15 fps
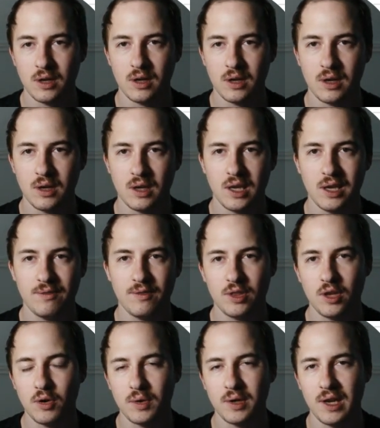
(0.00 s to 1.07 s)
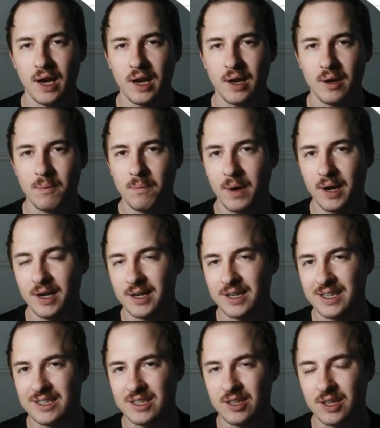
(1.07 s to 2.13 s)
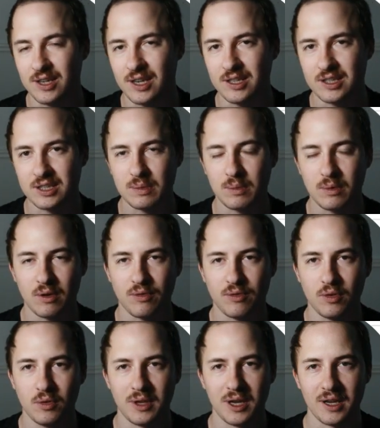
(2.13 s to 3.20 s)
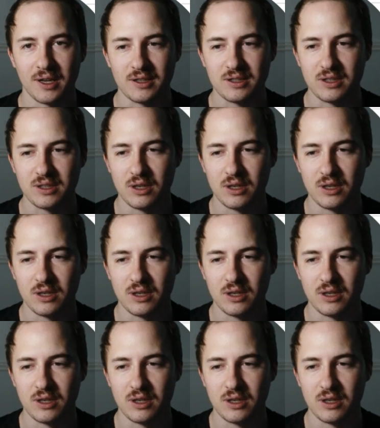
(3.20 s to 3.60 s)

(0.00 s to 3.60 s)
even though it might not get to the customer in a few days.